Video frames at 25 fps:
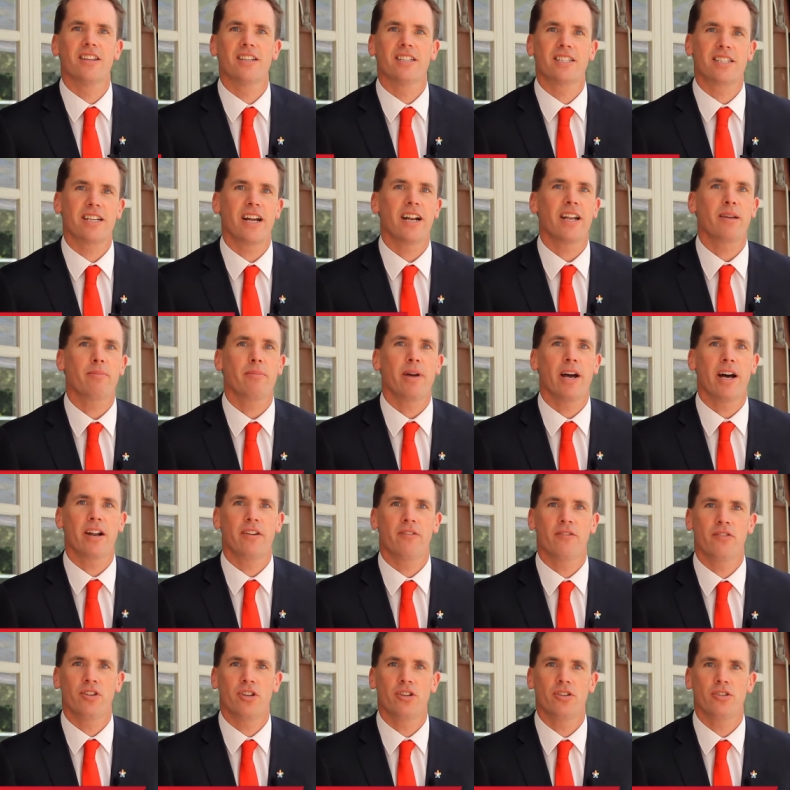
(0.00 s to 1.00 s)
Stunning
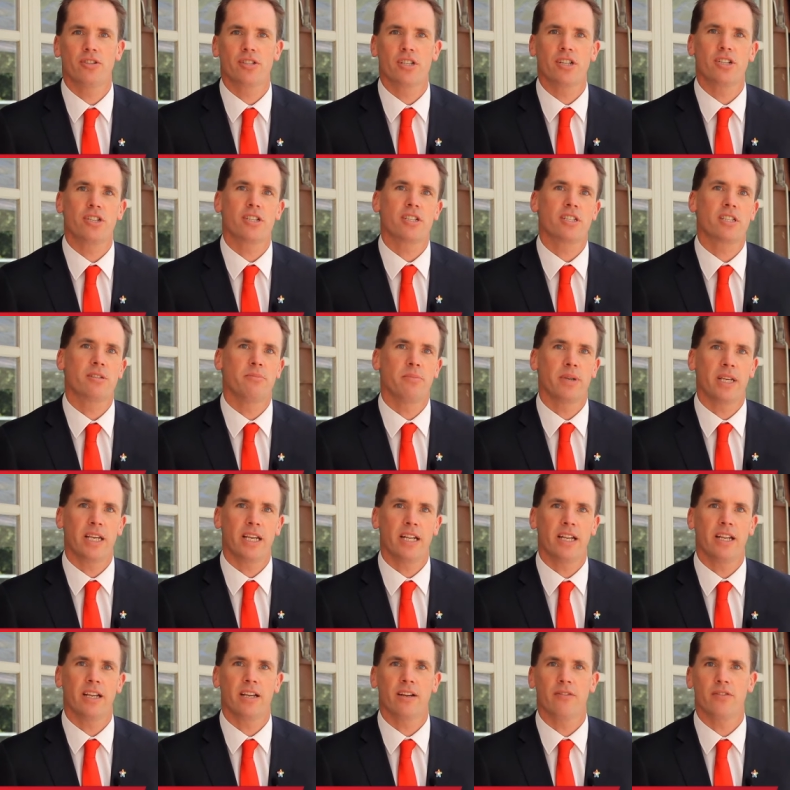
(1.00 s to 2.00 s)
mountain views are just the
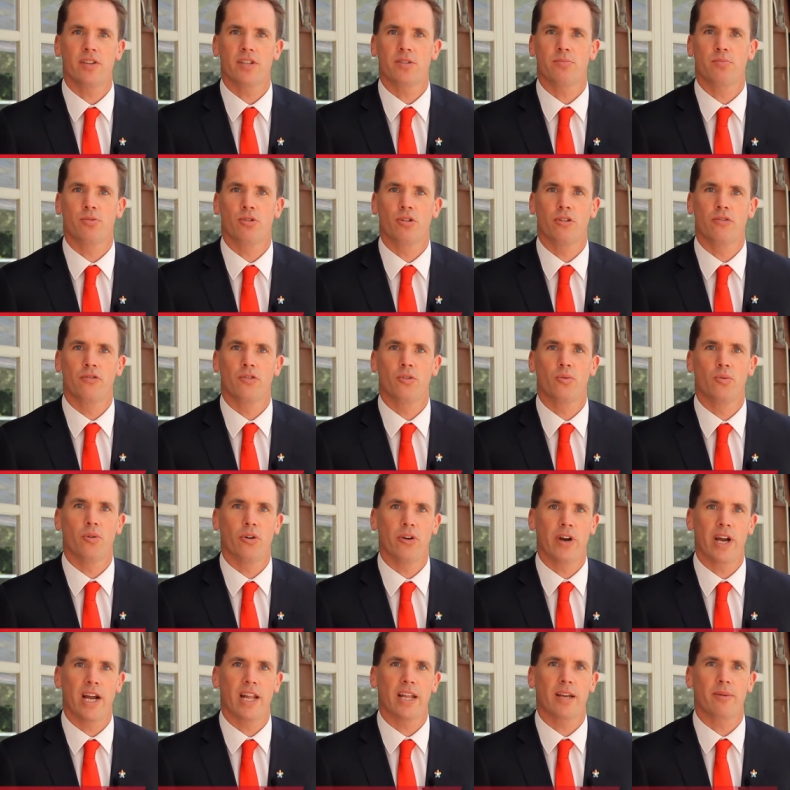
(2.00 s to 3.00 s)
beginning of this beautiful
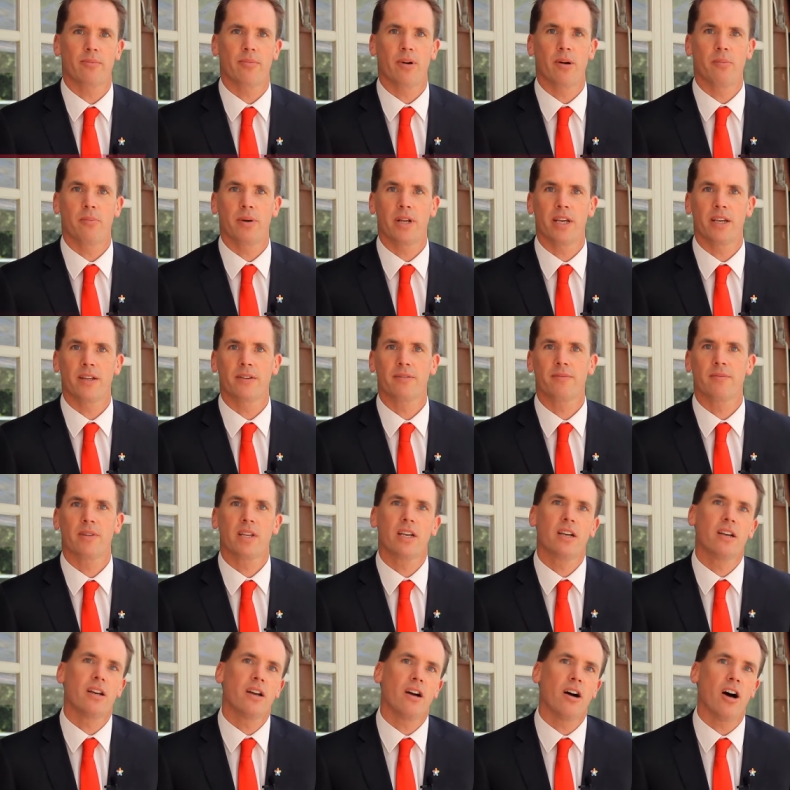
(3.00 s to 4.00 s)
Woori Yallock property.
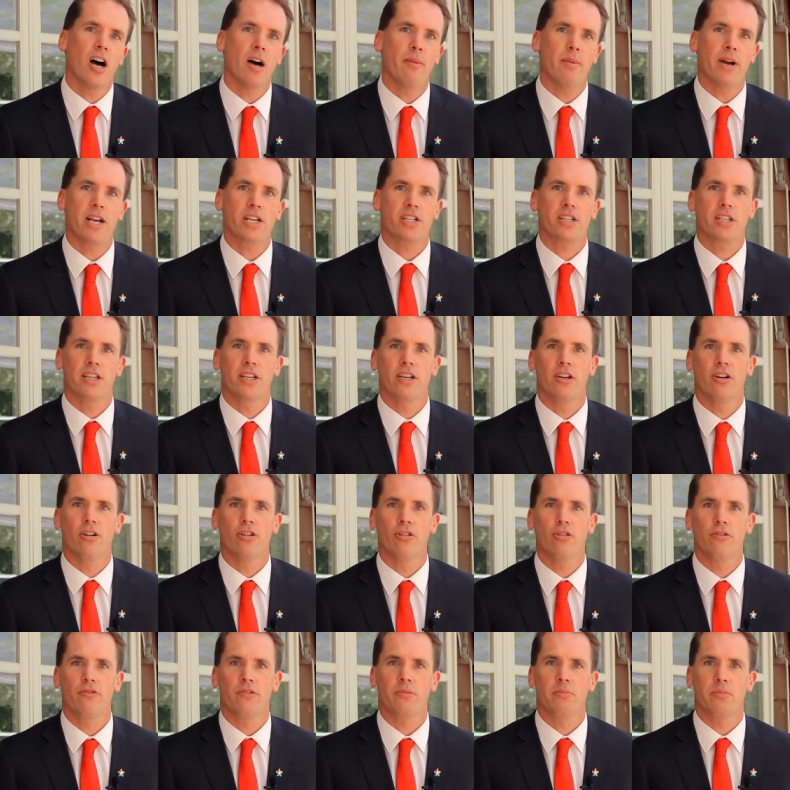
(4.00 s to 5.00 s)
I'm Ashley
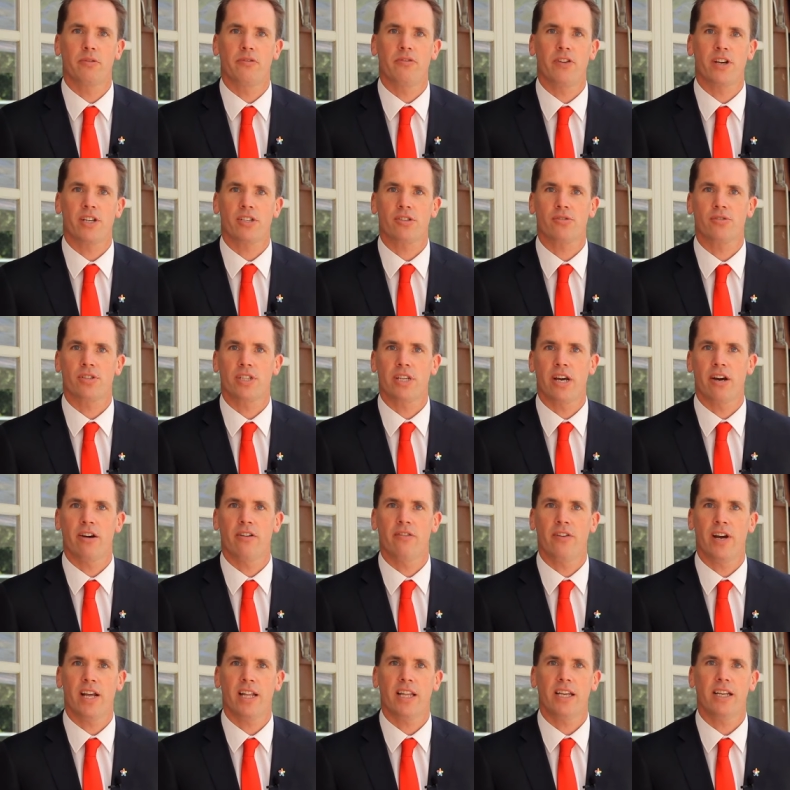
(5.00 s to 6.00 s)
Hall from Professionals
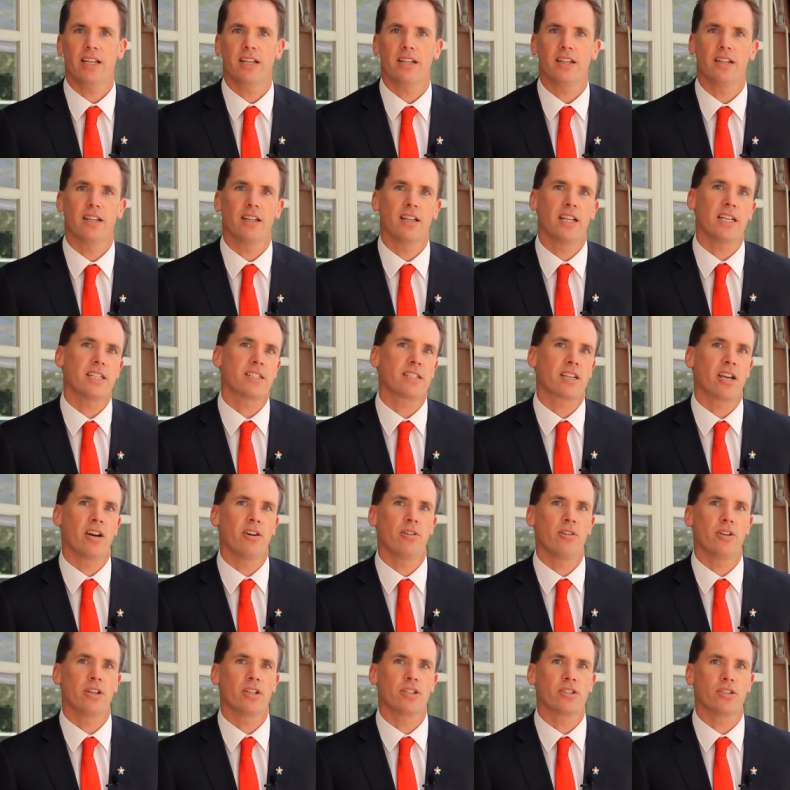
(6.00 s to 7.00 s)
Yarra Valley. Let's
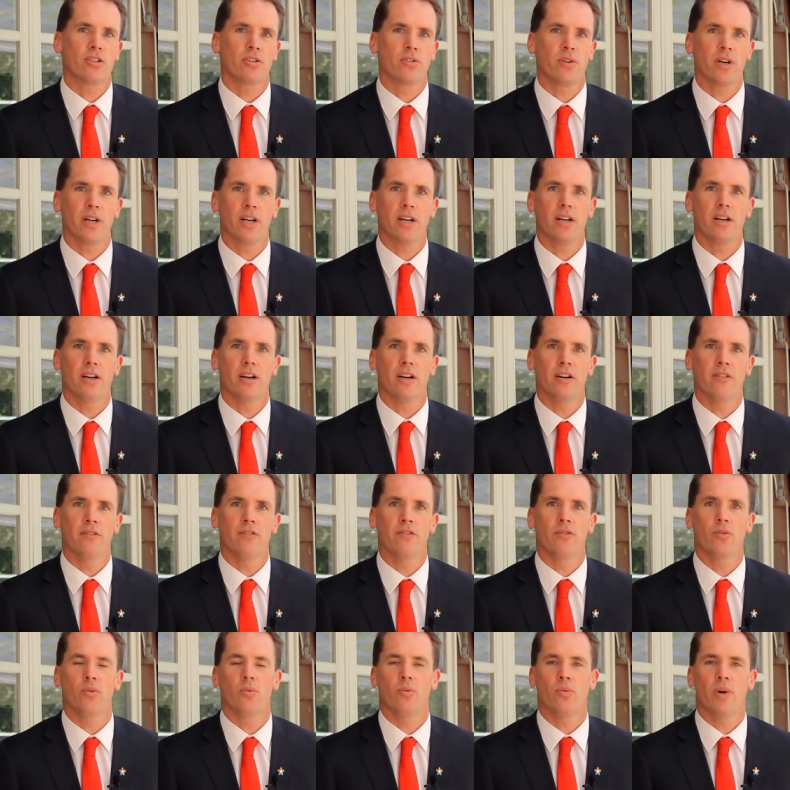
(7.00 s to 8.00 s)
go on a tour of
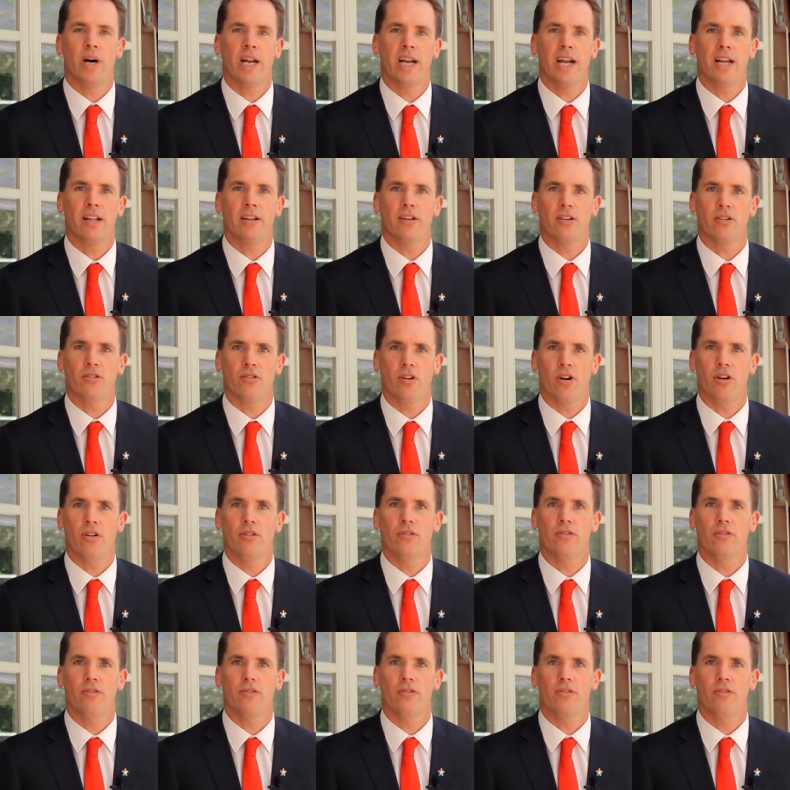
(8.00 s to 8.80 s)
One Allen Grove.